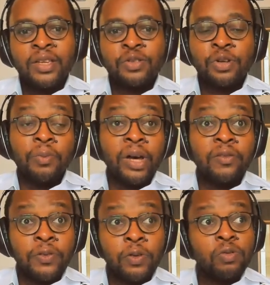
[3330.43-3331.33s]
So in
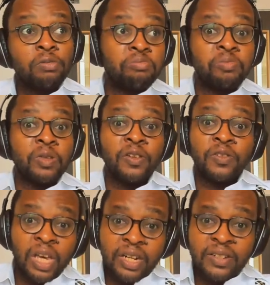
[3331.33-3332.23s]
my view, if
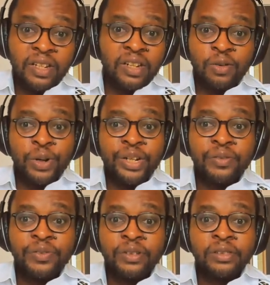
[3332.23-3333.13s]
you're interested in the
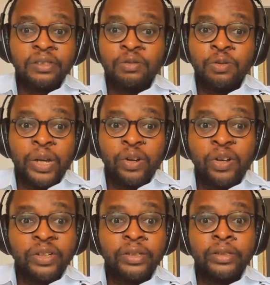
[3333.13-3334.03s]
wider fields, why
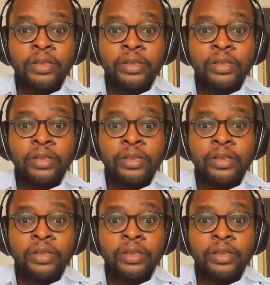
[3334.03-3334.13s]
not?